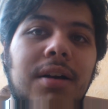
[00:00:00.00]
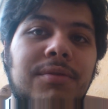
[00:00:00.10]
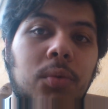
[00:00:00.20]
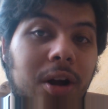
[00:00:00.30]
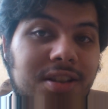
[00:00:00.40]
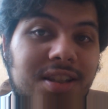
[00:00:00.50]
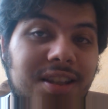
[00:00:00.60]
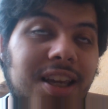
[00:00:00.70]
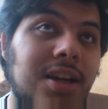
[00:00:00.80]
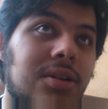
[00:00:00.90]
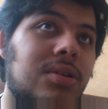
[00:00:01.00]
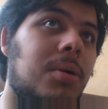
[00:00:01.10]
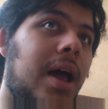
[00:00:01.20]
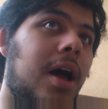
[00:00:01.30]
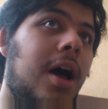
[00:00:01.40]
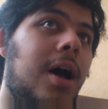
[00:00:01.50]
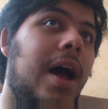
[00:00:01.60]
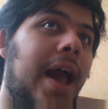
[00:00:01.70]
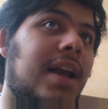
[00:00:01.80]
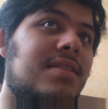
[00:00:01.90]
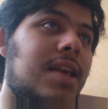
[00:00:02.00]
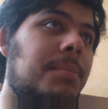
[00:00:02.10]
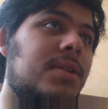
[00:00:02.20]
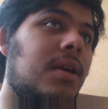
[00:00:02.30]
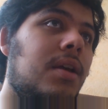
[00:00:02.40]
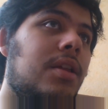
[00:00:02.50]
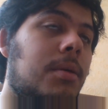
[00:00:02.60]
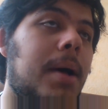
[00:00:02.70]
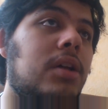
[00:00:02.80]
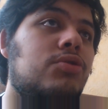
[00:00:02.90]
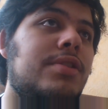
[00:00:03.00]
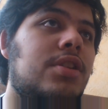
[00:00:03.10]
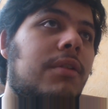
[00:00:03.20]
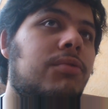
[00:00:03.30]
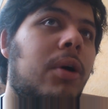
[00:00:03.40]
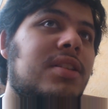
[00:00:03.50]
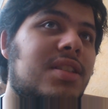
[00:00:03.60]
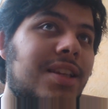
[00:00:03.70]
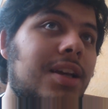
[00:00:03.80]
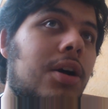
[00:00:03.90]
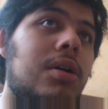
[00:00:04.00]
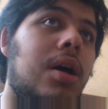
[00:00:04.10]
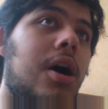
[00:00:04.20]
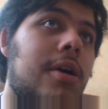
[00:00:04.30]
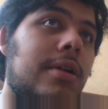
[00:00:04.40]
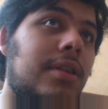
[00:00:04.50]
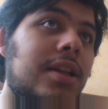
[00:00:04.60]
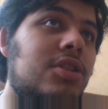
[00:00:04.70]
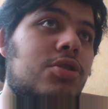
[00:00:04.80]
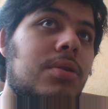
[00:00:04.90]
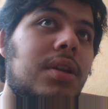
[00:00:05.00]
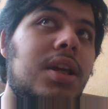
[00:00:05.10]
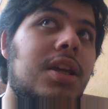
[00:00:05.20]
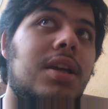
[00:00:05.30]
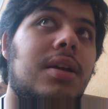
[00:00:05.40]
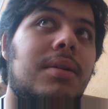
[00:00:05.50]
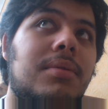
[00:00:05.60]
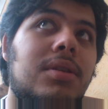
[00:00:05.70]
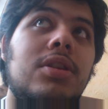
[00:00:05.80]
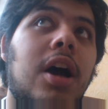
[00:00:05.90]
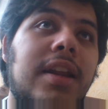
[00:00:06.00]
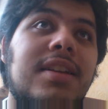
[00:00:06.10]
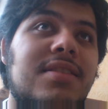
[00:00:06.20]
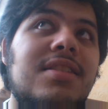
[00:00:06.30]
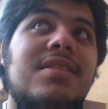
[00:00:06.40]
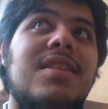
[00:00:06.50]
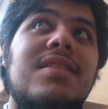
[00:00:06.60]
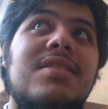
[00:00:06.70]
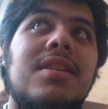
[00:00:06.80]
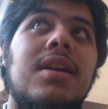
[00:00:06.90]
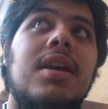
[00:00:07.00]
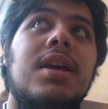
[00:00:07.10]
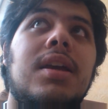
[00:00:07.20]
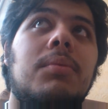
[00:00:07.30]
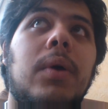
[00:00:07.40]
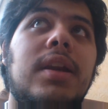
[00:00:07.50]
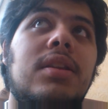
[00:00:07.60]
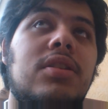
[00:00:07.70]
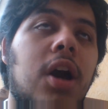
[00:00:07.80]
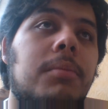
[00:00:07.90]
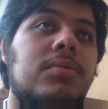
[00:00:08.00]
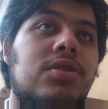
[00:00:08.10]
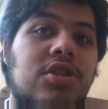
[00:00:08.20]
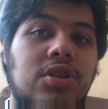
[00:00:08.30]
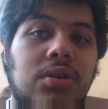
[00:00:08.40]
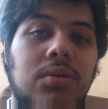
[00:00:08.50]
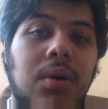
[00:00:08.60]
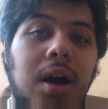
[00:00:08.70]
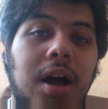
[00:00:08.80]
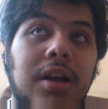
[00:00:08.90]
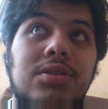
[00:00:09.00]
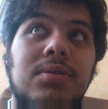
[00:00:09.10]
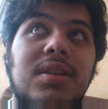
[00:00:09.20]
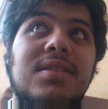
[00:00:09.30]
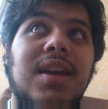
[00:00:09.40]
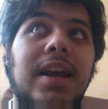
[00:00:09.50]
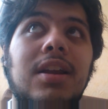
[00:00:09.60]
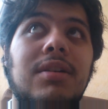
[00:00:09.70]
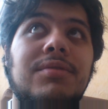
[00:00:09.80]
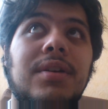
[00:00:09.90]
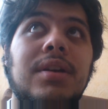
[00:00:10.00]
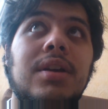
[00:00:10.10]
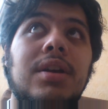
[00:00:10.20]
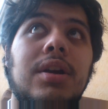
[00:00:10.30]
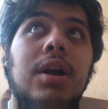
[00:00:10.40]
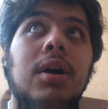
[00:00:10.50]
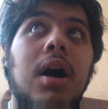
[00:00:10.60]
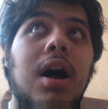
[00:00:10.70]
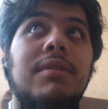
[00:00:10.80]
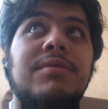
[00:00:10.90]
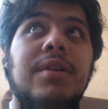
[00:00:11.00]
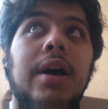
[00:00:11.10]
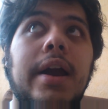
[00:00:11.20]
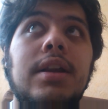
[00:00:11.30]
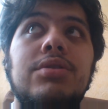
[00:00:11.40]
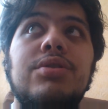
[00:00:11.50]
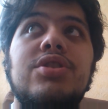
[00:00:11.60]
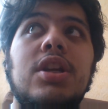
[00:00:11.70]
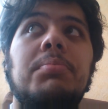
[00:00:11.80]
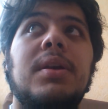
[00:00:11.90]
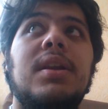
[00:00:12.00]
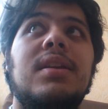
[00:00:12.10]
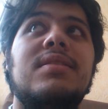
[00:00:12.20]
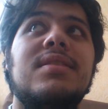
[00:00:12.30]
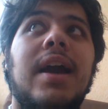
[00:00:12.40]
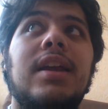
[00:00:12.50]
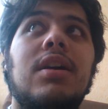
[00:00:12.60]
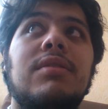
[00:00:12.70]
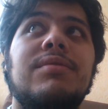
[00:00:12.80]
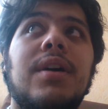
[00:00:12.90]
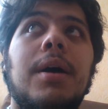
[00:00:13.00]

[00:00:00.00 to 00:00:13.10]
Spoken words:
of what's legal, except the boundaries of what's legal are literally non-existent when it comes to this kind of, you know, of internship in this kind of